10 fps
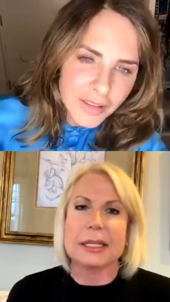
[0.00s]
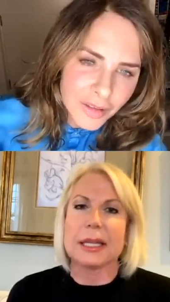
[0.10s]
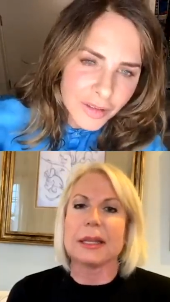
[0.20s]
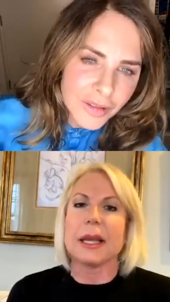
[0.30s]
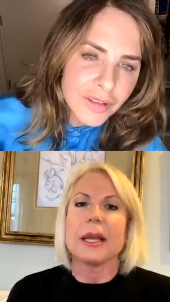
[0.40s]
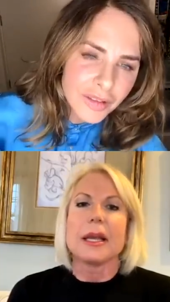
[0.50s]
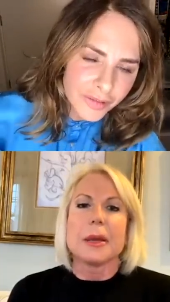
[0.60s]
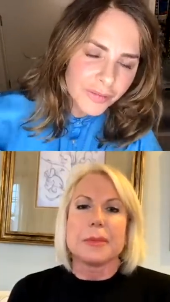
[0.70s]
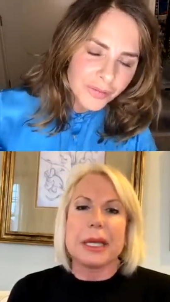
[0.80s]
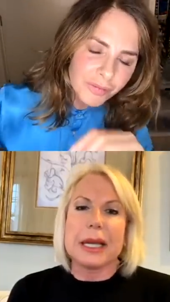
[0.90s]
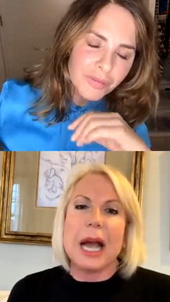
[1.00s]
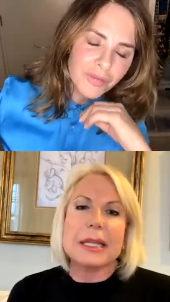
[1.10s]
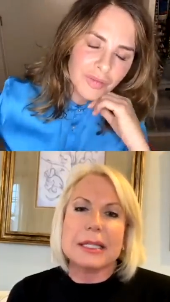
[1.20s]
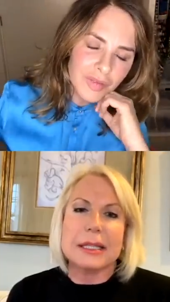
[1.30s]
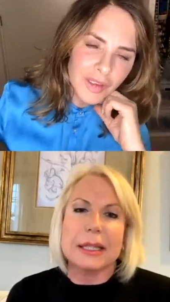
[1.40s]
Speaker 1: and the being
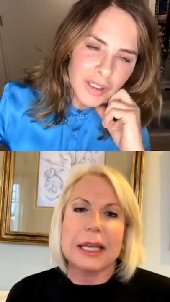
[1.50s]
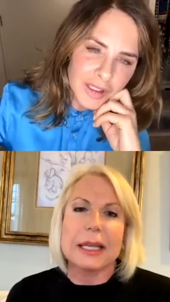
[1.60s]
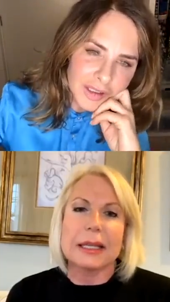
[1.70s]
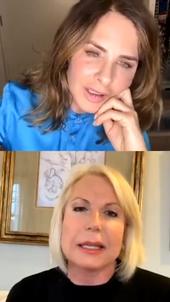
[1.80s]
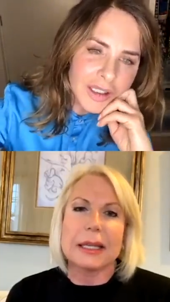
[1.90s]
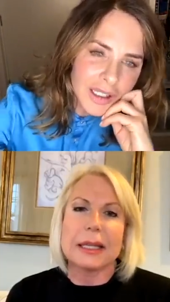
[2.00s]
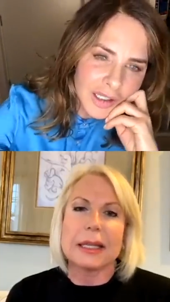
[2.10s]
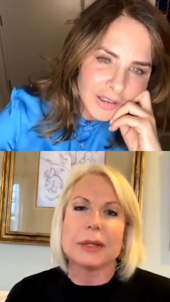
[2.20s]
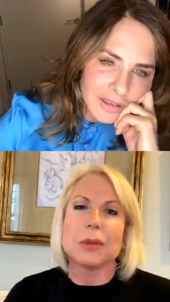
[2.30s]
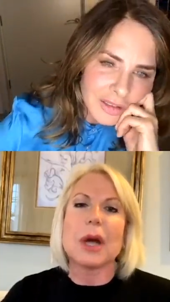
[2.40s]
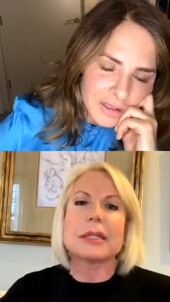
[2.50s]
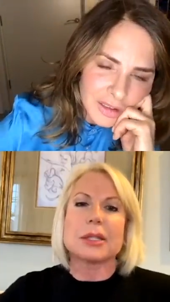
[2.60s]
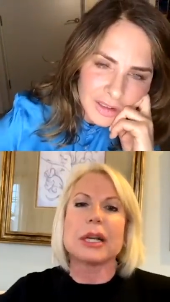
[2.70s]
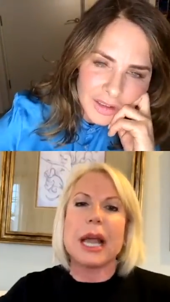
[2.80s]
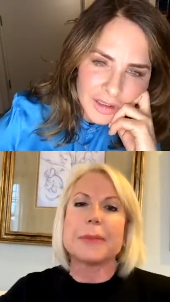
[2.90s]
isolated. Yeah. And what's
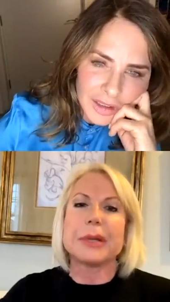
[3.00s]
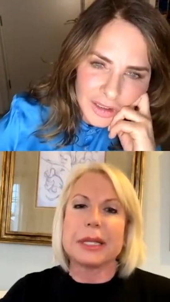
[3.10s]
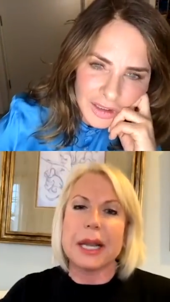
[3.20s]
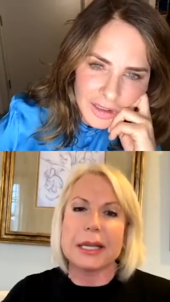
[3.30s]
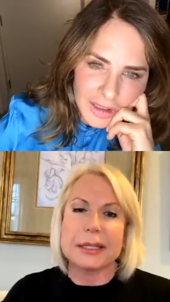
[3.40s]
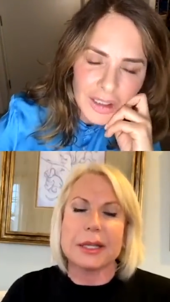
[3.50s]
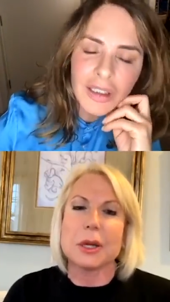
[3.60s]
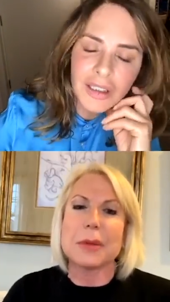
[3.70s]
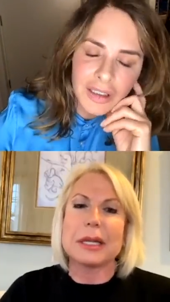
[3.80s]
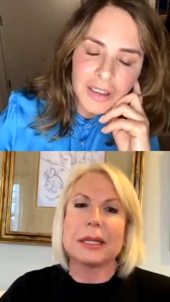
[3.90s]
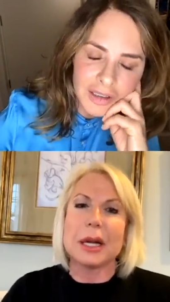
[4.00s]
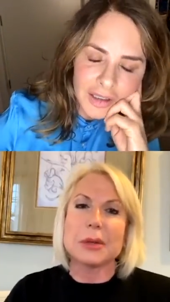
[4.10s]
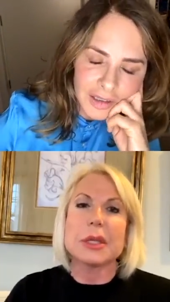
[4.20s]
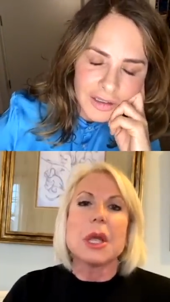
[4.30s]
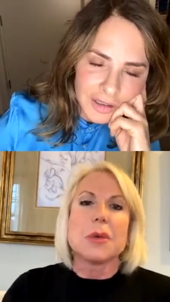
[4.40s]
going to happen next? And nobody knows
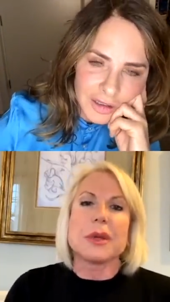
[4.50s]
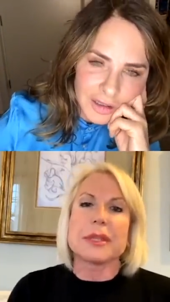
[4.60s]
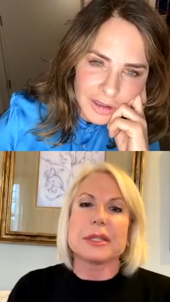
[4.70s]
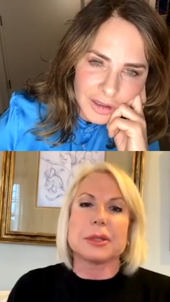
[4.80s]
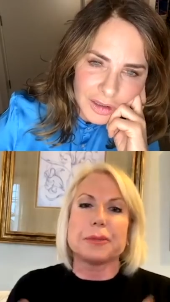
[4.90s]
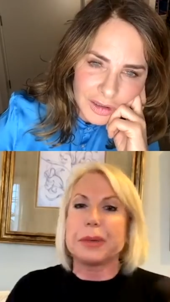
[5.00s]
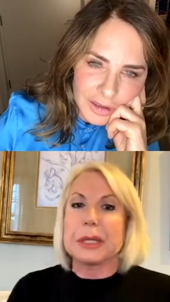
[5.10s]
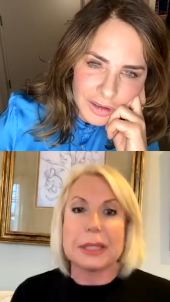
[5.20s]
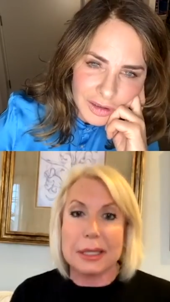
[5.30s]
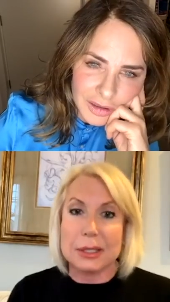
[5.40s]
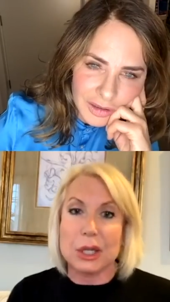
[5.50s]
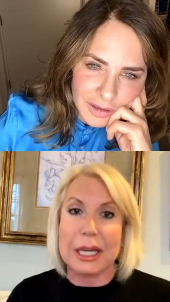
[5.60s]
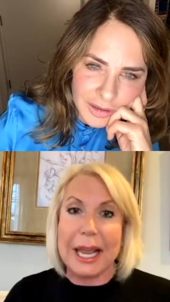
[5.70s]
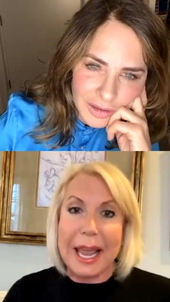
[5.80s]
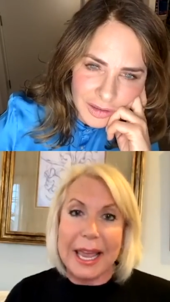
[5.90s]
when the stupidity is going
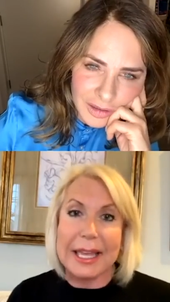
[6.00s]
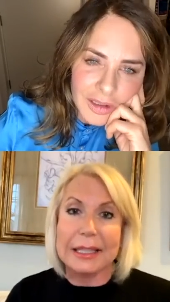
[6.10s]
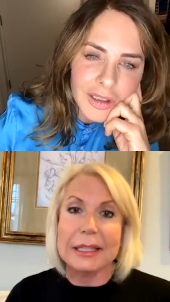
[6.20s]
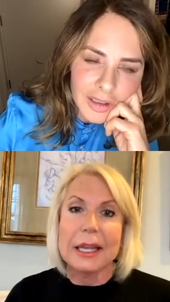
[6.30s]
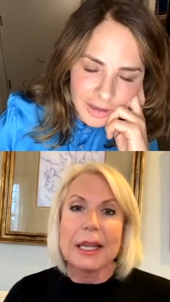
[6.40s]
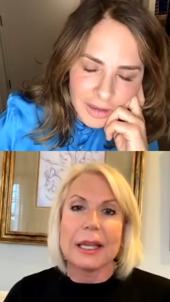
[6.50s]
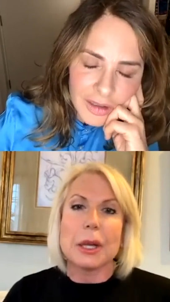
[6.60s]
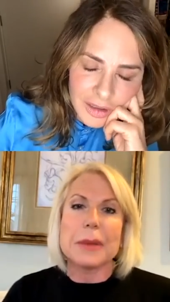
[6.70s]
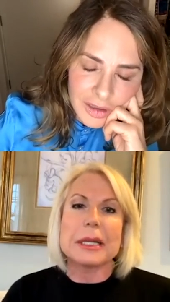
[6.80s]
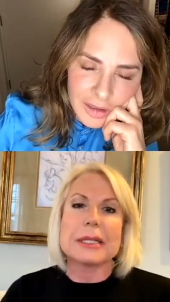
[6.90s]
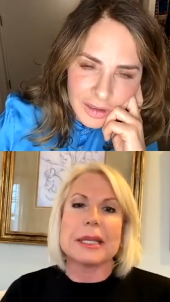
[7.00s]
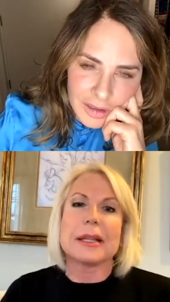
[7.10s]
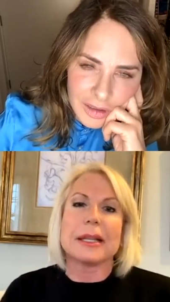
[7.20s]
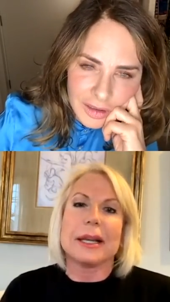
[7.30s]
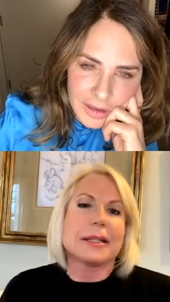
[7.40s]
to end. And nobody's
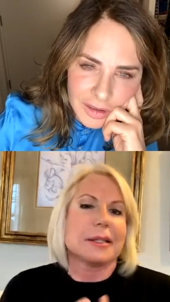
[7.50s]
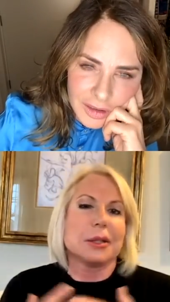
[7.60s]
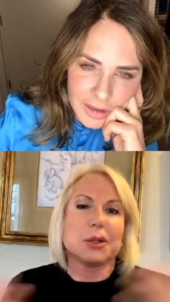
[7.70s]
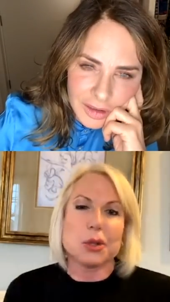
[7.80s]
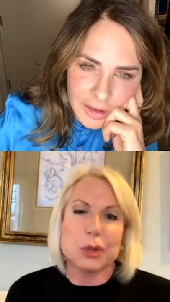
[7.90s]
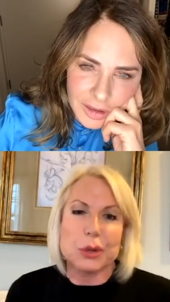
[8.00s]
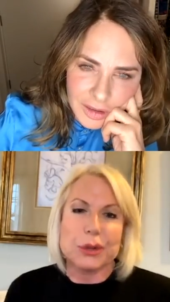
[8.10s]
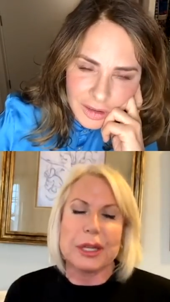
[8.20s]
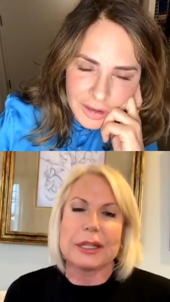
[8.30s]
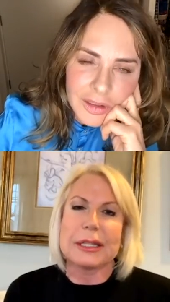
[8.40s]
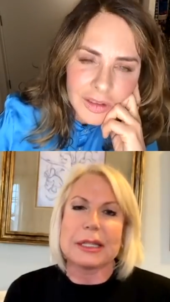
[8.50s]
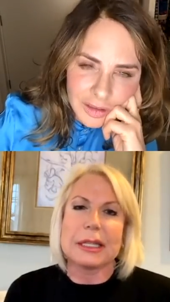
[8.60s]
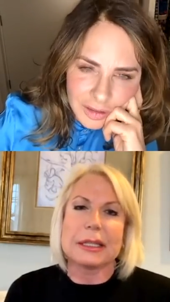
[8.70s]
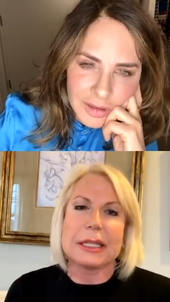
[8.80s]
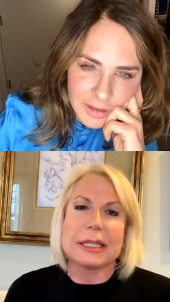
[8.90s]
telling us the truth. And it's a
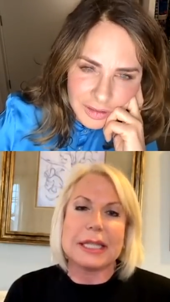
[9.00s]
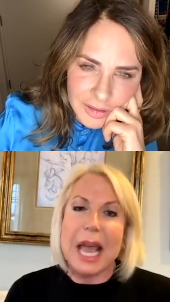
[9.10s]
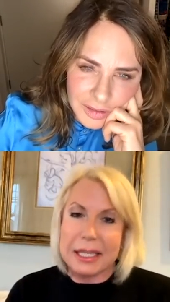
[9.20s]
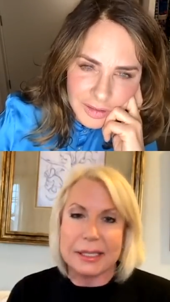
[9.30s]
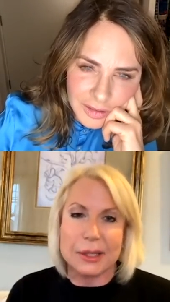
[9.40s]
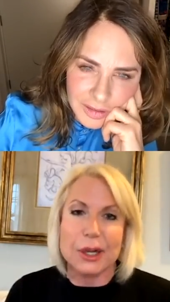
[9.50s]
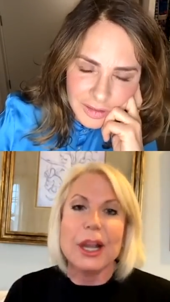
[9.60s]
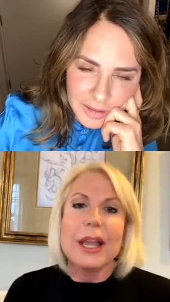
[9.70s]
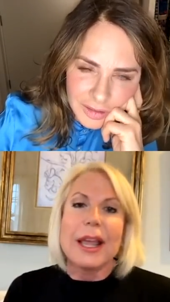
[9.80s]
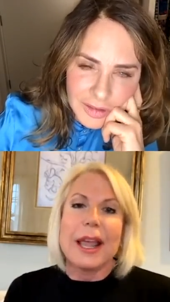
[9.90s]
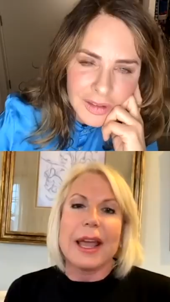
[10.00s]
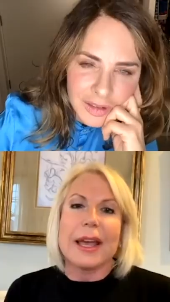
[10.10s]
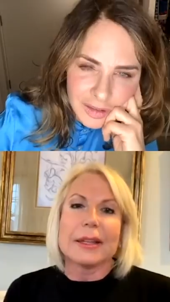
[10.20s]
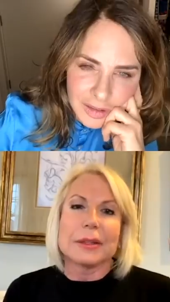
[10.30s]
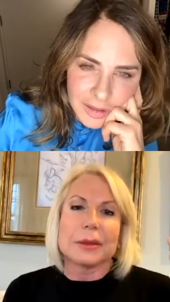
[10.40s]
disaster.
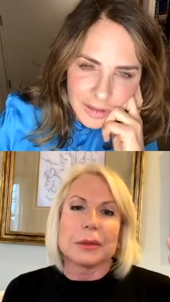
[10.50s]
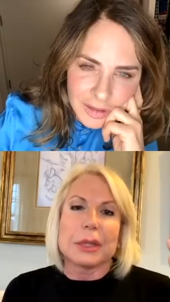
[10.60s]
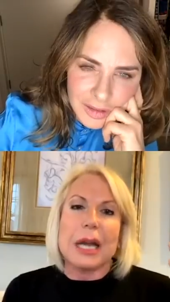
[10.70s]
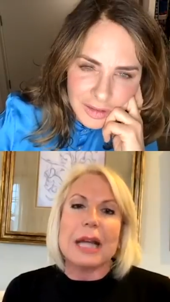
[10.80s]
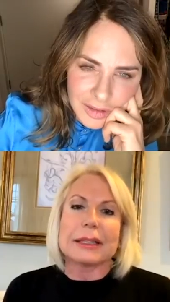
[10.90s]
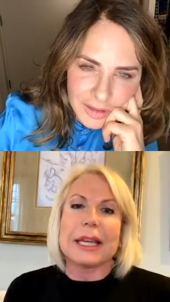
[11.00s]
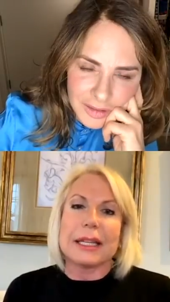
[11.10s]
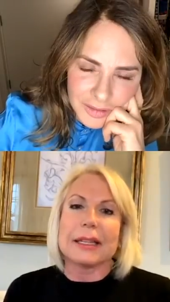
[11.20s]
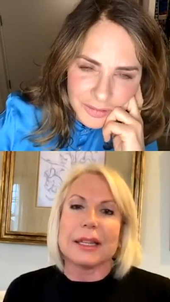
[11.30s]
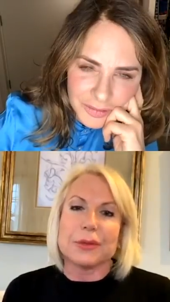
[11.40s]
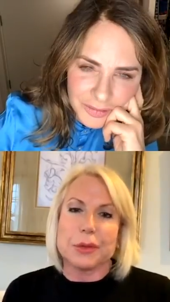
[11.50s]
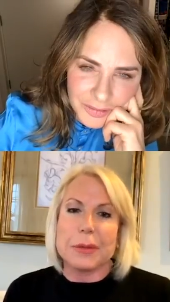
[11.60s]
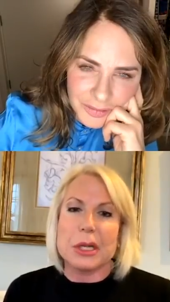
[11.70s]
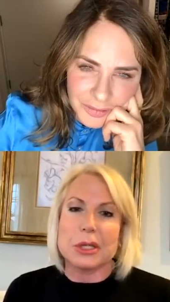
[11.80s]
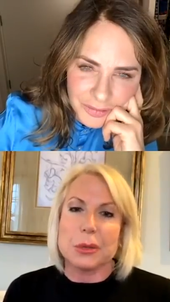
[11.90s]
And we're not getting the
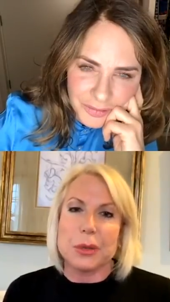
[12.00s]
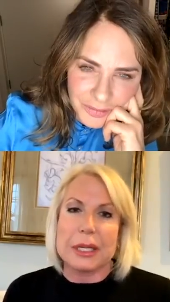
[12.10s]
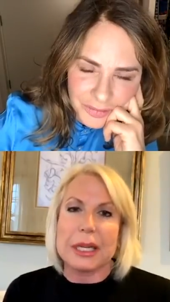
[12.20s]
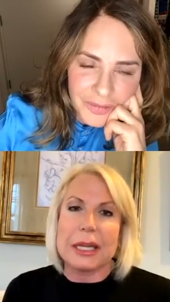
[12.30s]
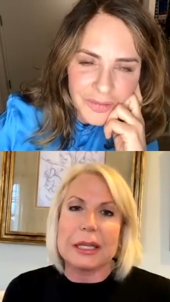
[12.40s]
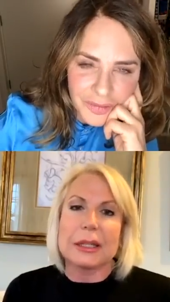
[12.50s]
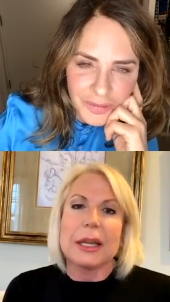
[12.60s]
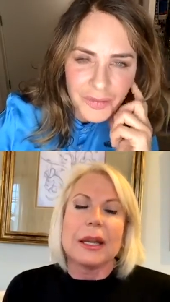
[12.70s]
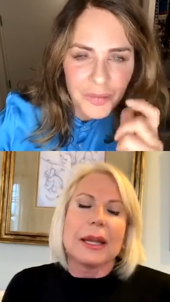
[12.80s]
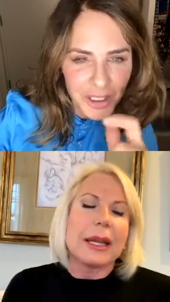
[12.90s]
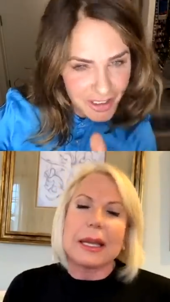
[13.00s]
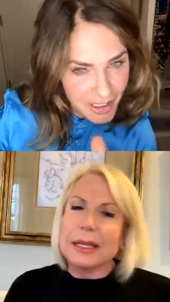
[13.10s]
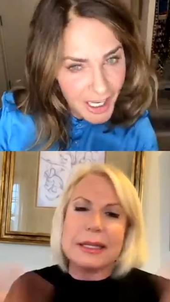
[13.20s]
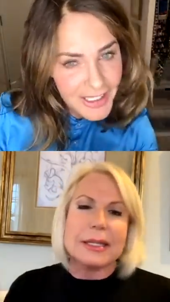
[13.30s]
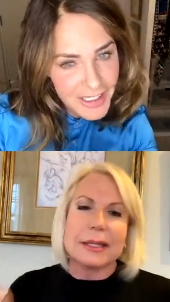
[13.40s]
information we need. But
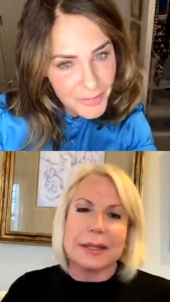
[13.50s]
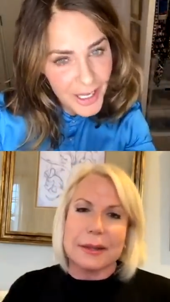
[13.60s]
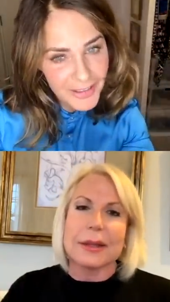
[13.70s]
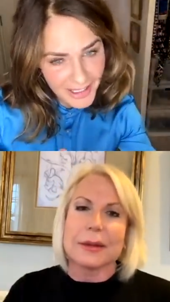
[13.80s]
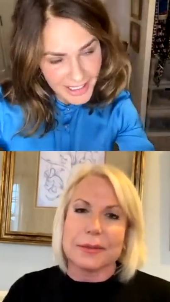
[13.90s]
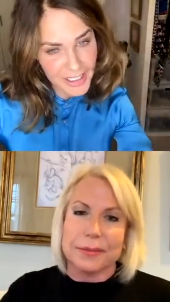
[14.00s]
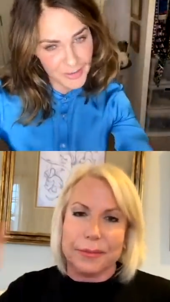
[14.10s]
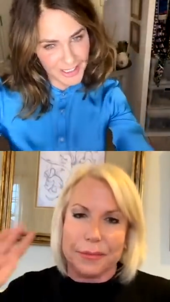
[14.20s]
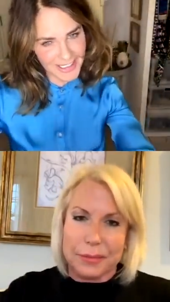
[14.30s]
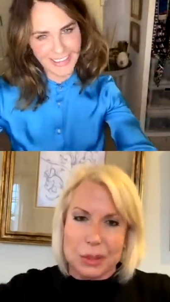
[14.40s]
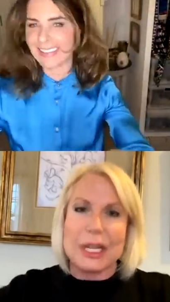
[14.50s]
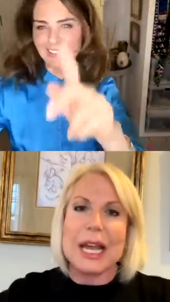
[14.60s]
tonight is about intimacy. Tonight